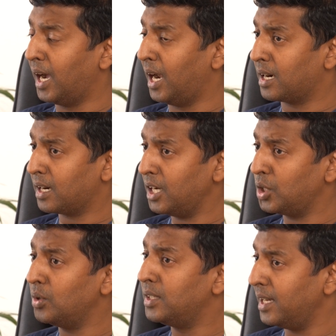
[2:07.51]
I'll try
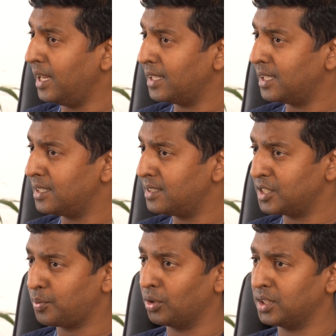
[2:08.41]
to delay the
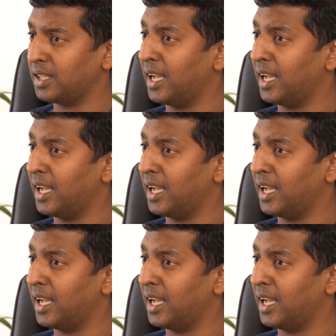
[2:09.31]
disease process